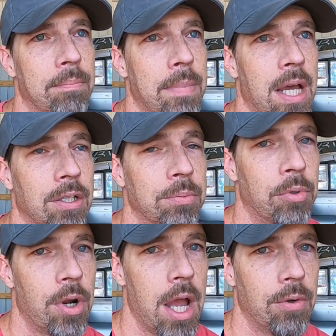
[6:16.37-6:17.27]
miles
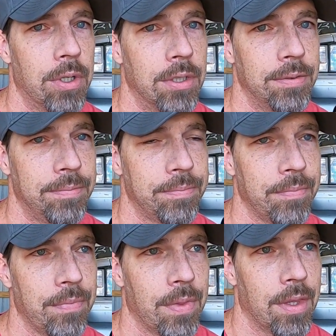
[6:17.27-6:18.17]
per hour.
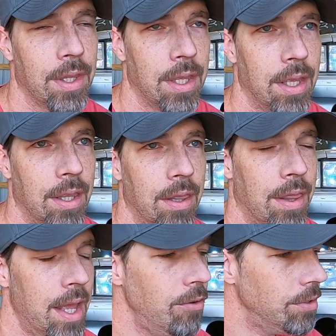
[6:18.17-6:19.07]

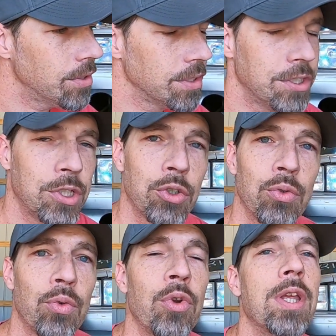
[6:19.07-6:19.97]
That was
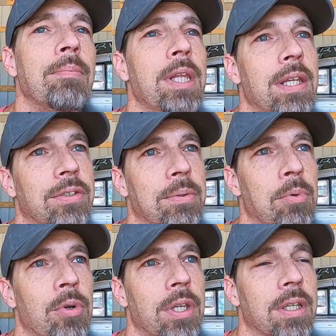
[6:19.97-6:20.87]
extremely
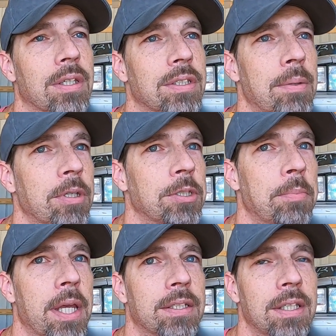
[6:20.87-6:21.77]
disappointing because I'm
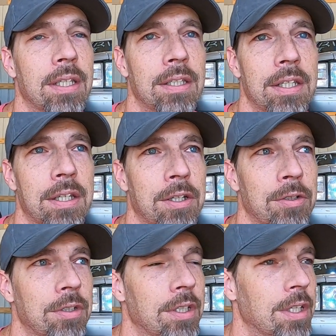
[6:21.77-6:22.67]
expecting, you
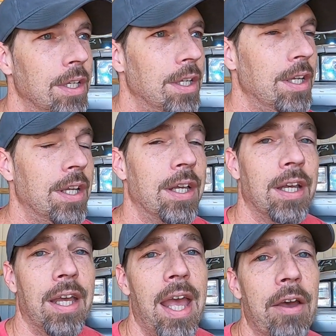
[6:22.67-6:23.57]
know,
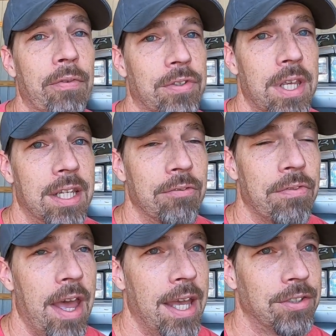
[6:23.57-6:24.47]
a half a second
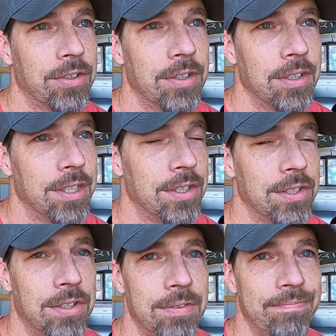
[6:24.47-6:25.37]
faster, and it
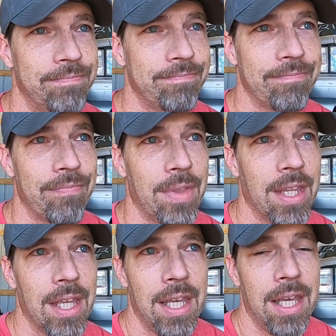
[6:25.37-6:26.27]
just
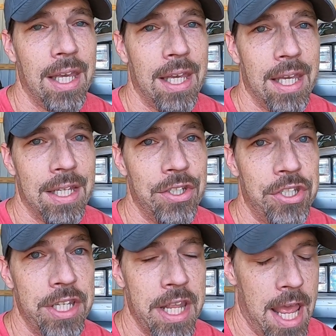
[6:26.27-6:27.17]
didn't